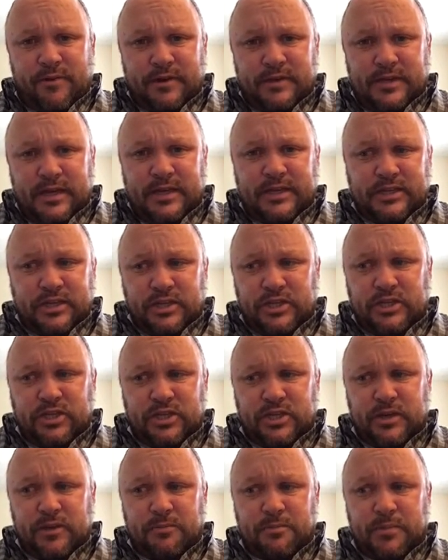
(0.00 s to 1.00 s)

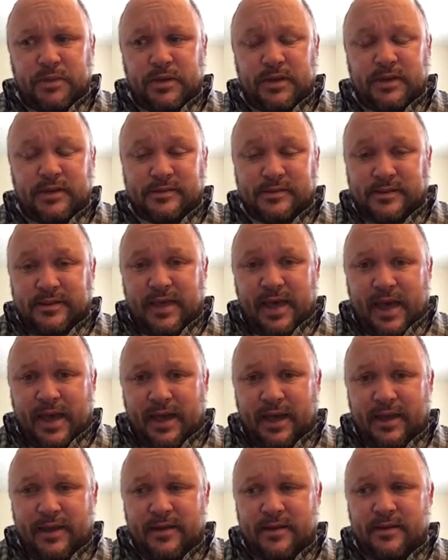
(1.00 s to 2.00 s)
relationship is
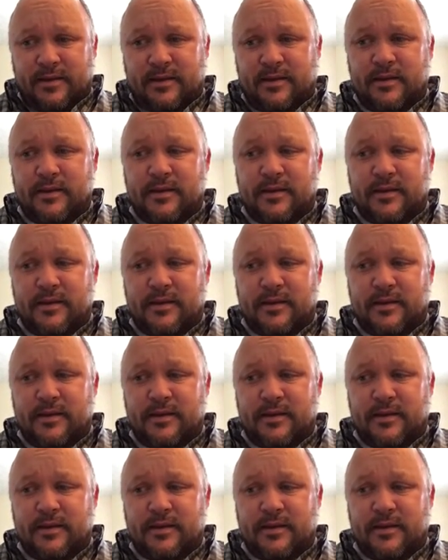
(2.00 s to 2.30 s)
that?"